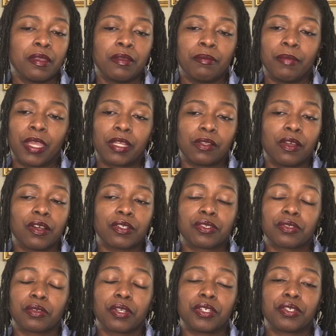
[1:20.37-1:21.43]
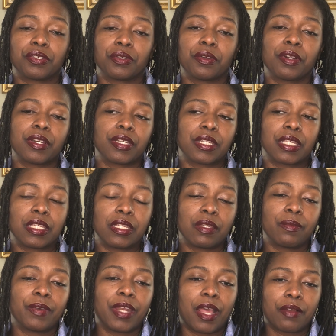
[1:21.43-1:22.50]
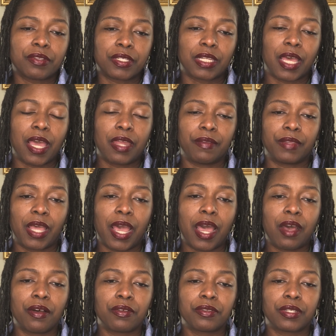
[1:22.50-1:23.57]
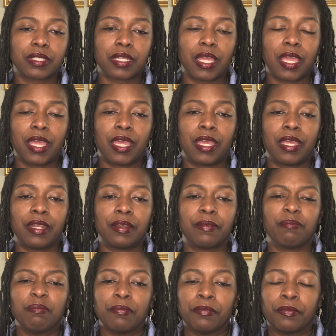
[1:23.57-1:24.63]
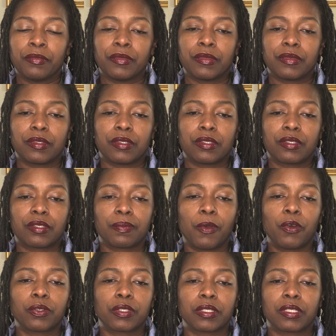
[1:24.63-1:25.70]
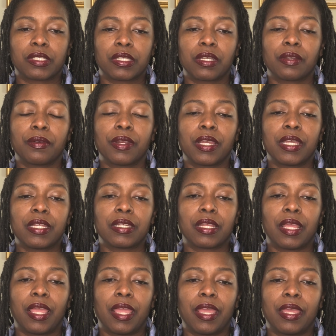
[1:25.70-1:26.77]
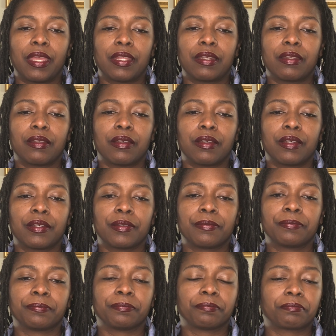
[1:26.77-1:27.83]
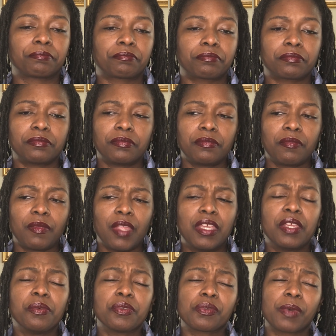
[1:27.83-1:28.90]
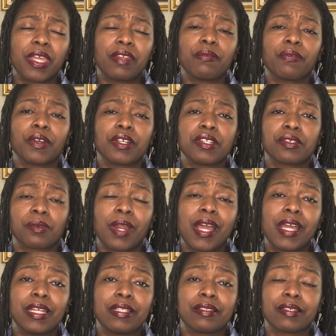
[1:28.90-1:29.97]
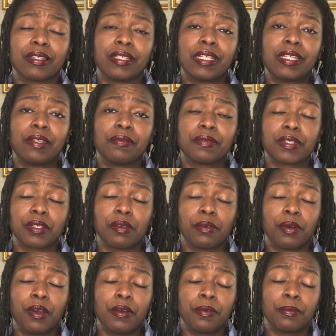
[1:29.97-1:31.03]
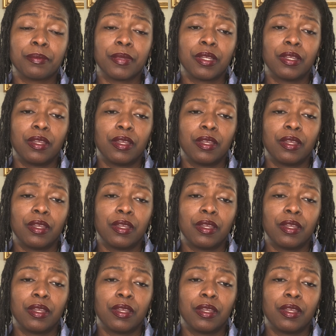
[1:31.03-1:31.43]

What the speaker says: Make a long story short, he went outside of the house and smoked a cigarette, and he was waiting for his ride to leave, to go home.